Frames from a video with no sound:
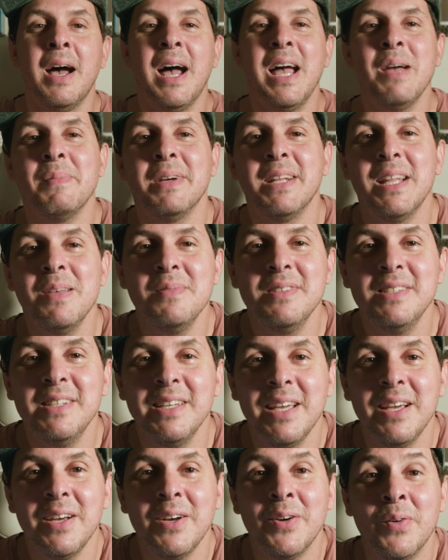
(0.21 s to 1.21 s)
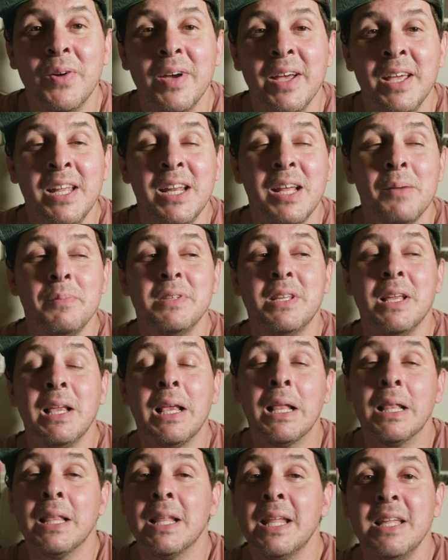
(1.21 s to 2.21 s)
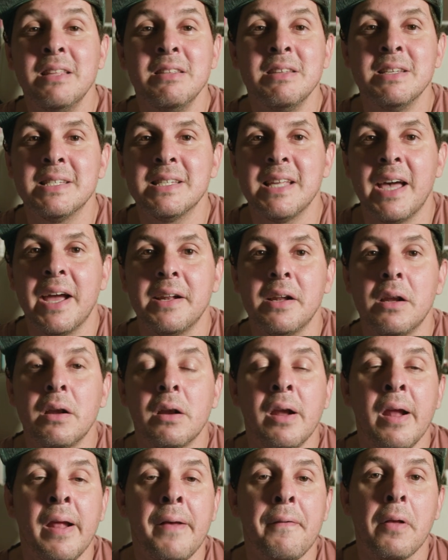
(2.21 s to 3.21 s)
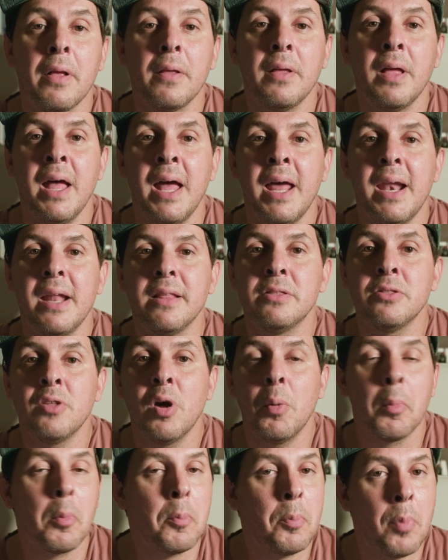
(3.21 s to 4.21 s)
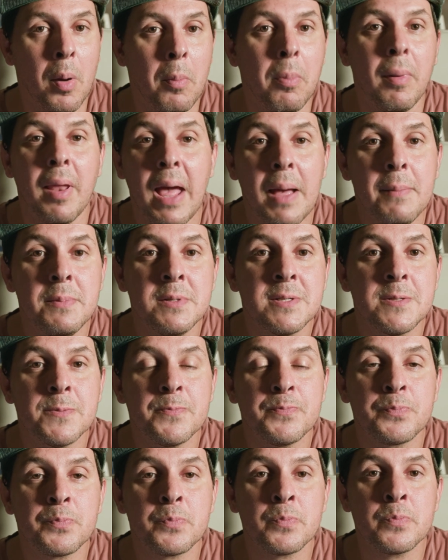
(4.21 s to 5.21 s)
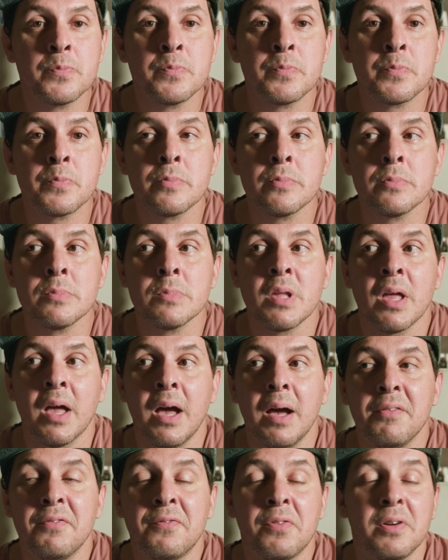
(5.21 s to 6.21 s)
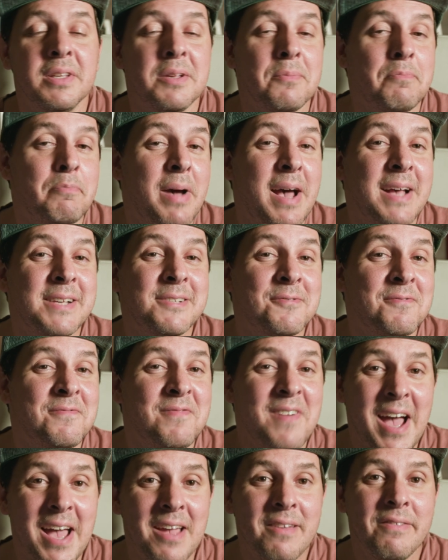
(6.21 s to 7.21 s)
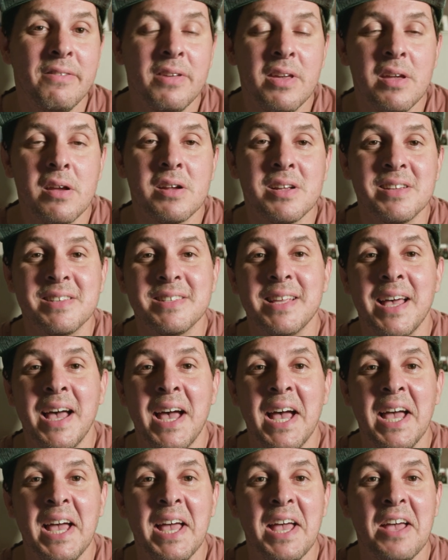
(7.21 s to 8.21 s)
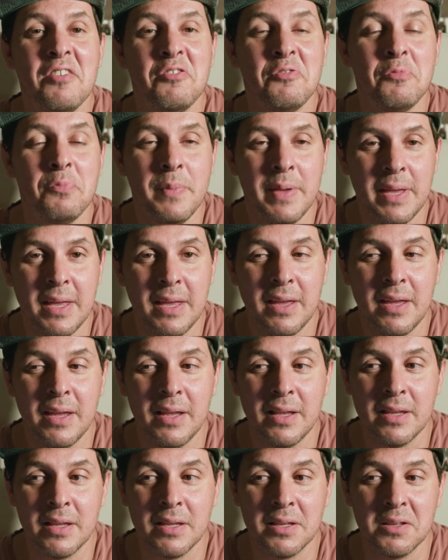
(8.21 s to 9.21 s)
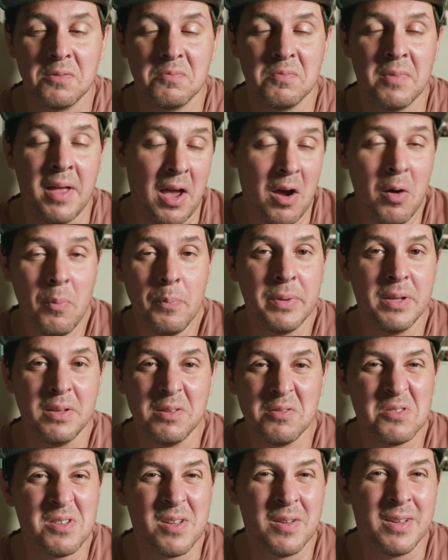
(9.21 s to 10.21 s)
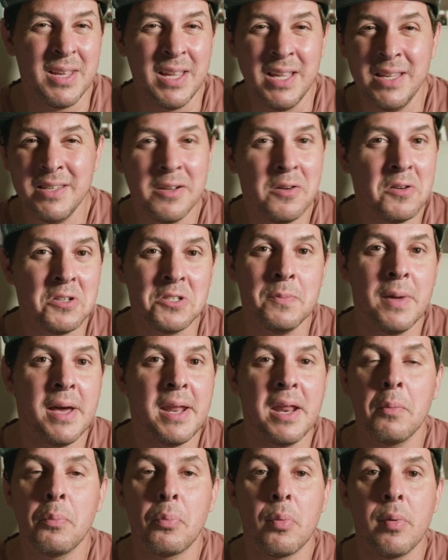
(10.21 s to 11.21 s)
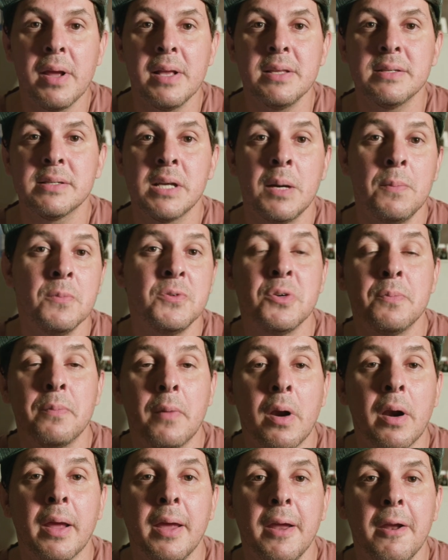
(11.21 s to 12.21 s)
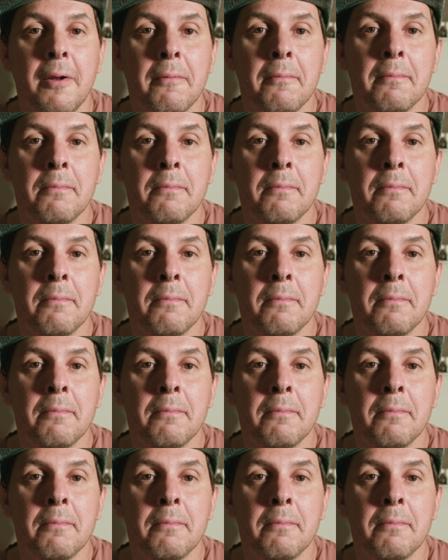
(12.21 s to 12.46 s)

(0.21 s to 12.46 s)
Hi, my name is Diego, and I'm the lead designer at Atom Home Labs. For the past 5 years, I have been helping indie cosmetic brands come to market.